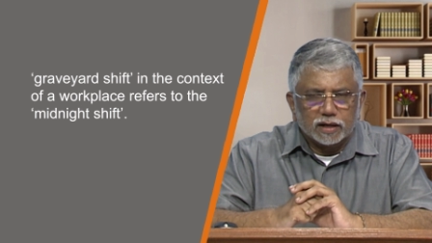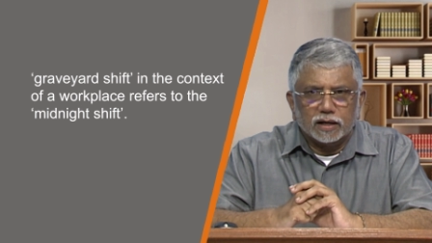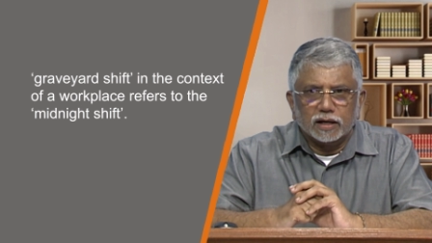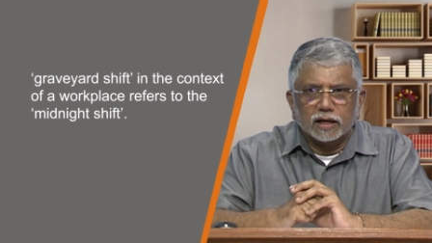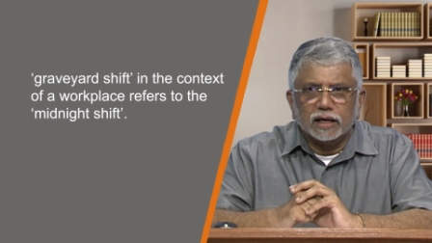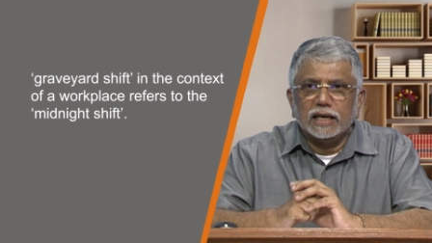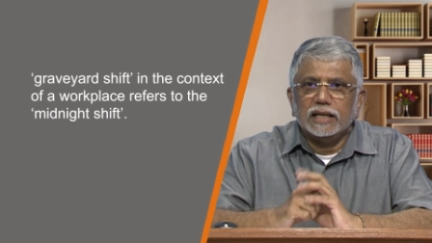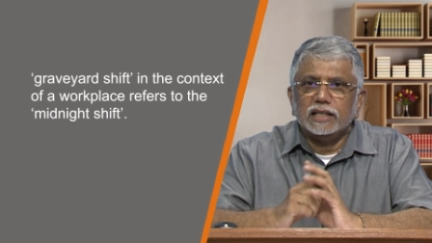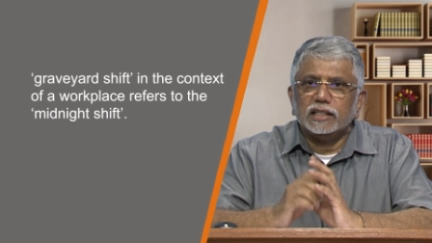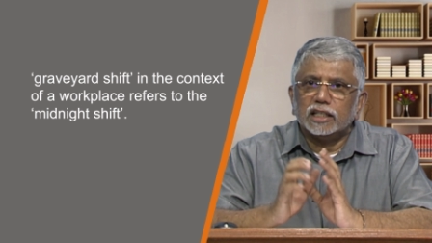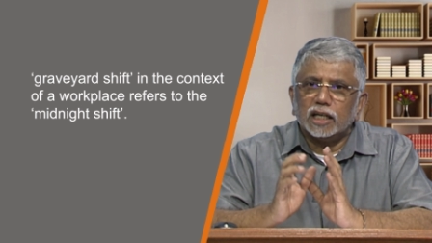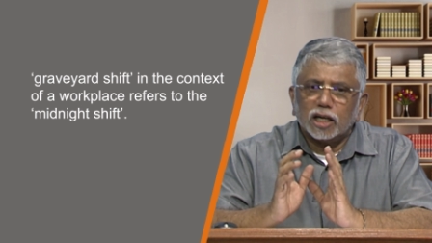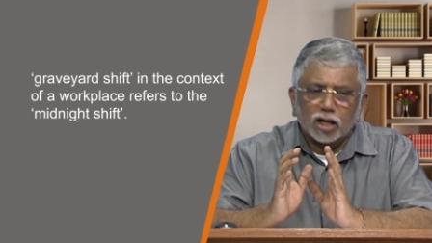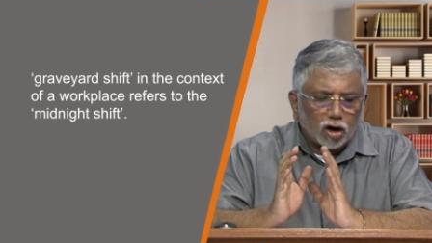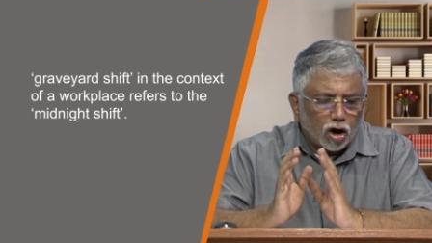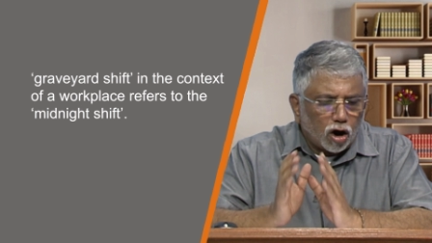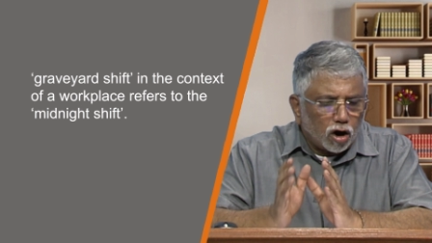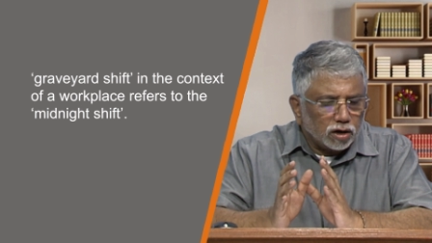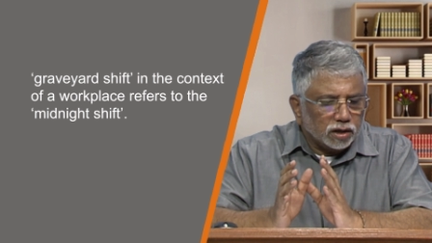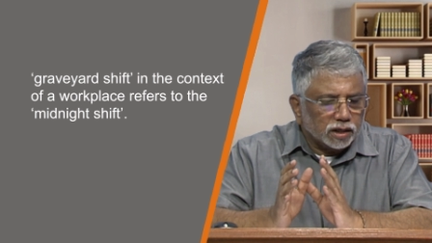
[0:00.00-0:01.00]
in the
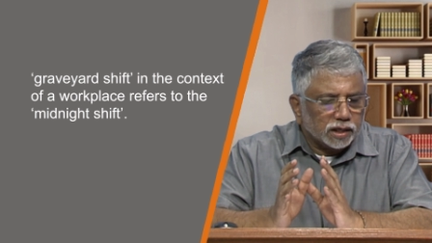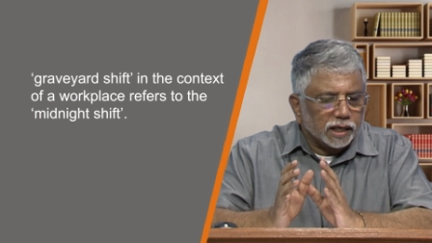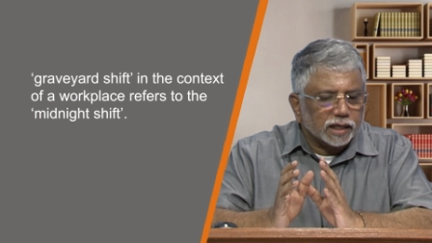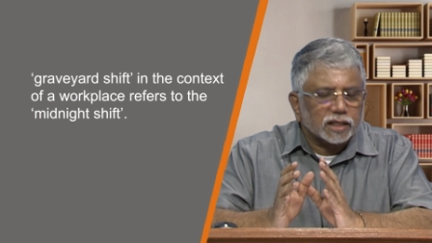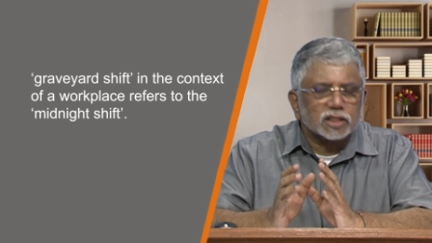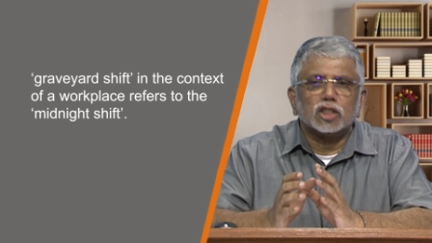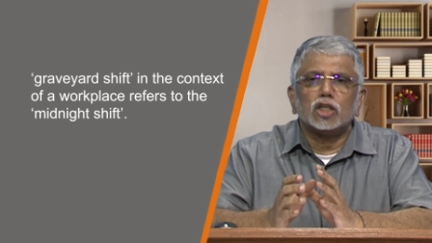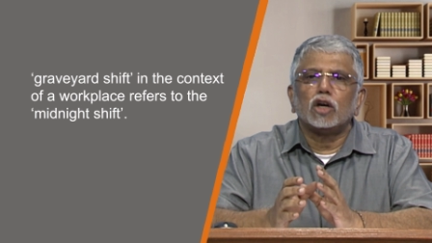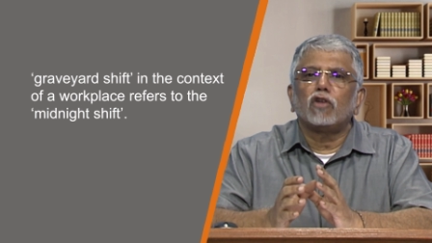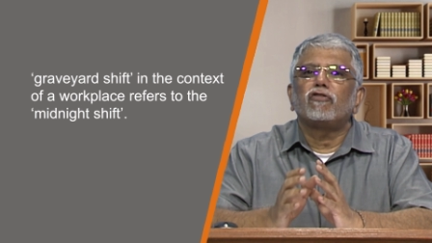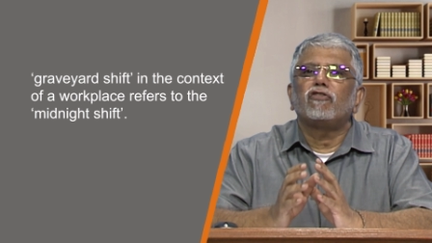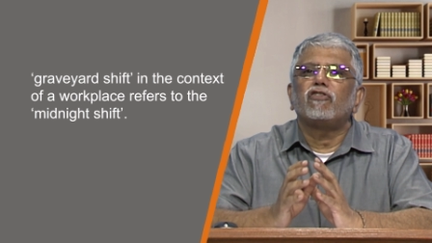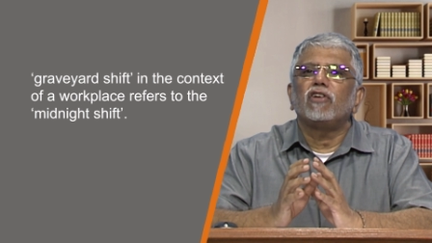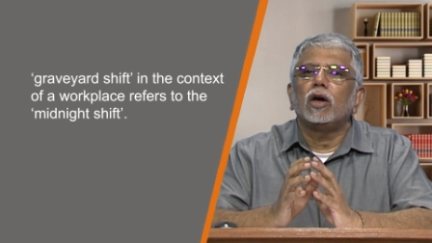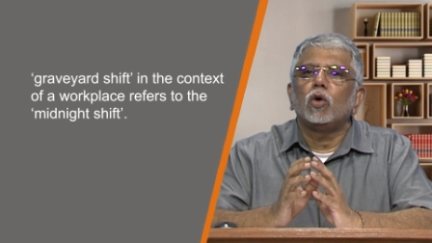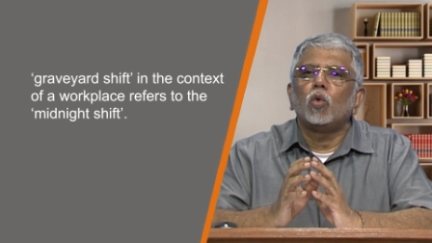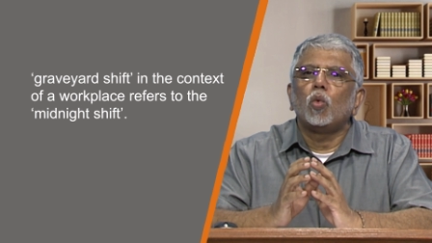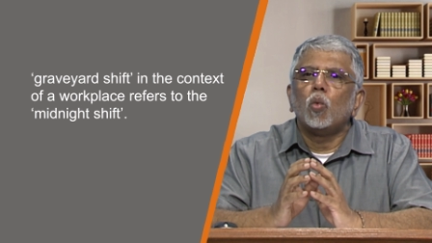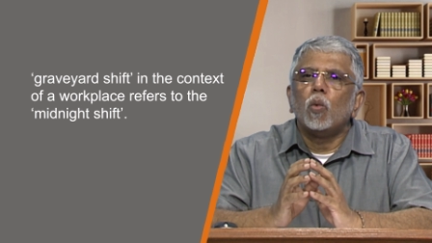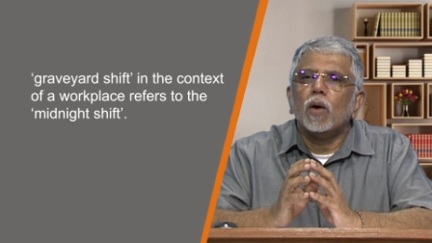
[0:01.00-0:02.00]
context of
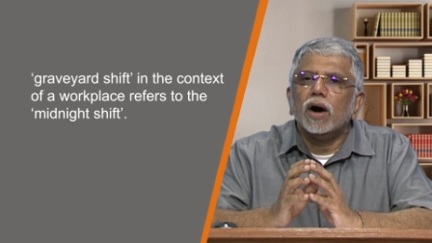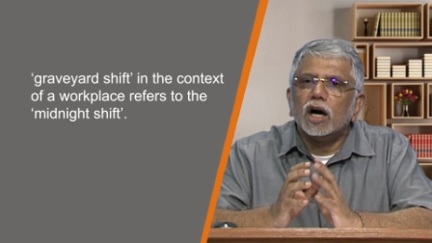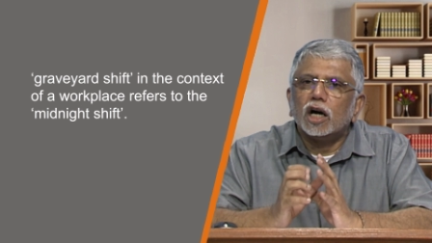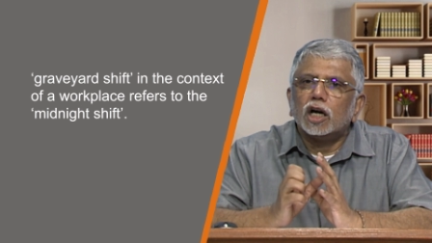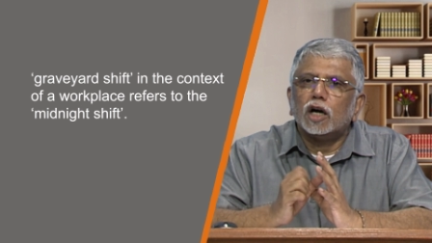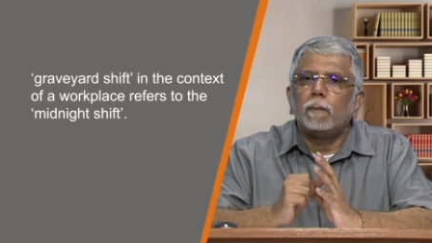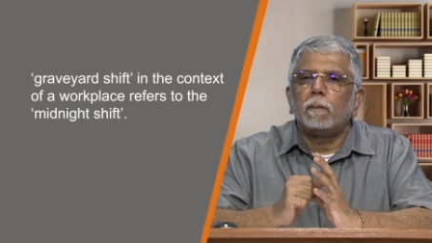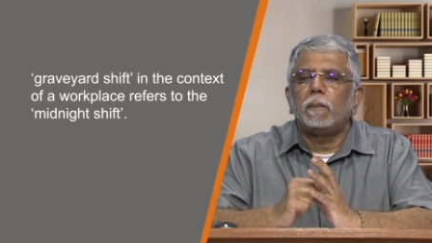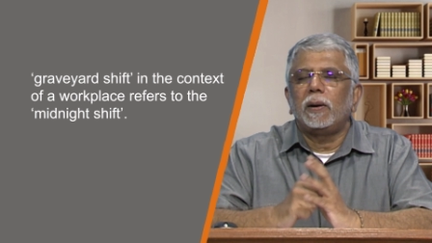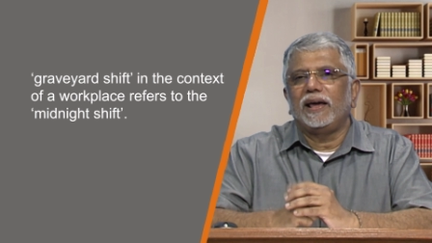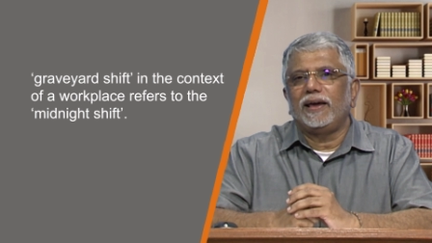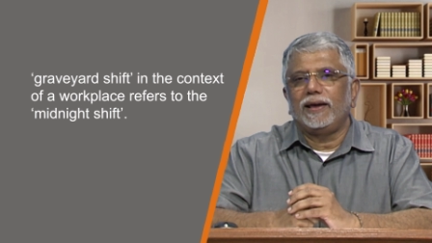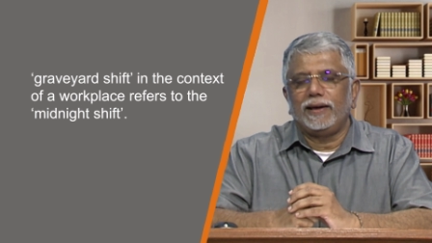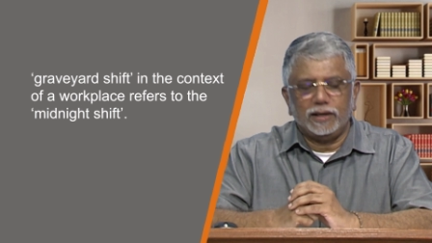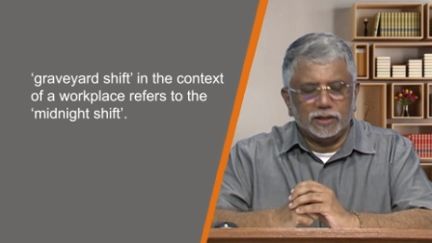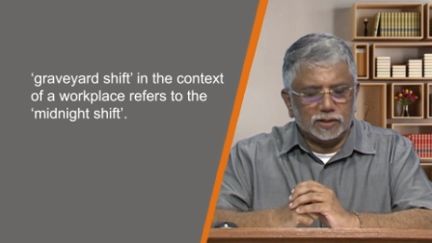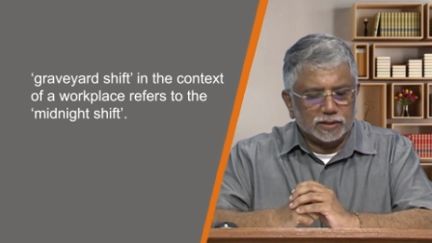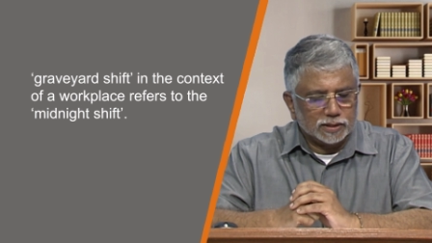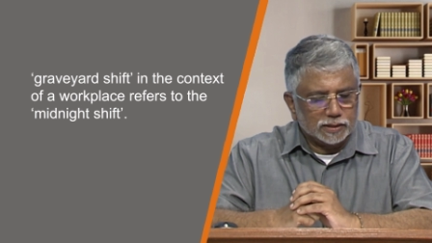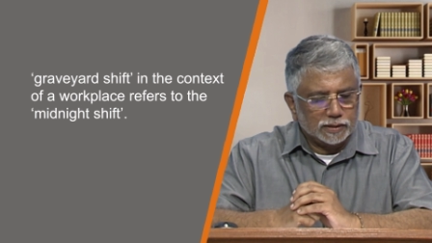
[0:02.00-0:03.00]
a
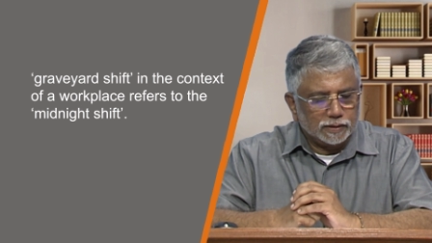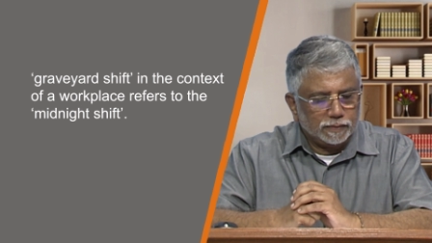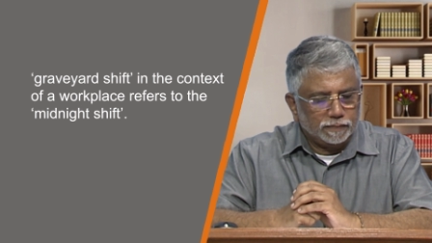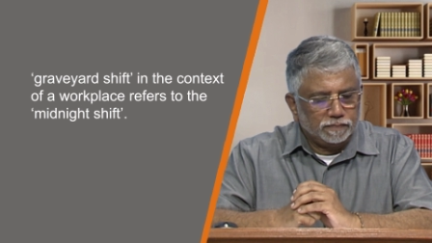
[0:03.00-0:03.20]
workplace